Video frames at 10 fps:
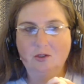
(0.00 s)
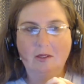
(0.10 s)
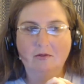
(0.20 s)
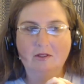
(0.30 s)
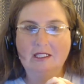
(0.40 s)

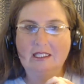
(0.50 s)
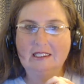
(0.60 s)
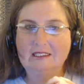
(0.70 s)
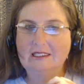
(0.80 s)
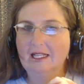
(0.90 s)

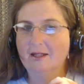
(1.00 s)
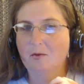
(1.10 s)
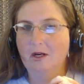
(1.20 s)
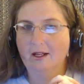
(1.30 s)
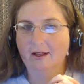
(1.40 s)
joyfully
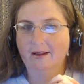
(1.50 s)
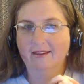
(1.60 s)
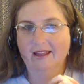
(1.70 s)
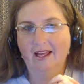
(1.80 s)
celebrating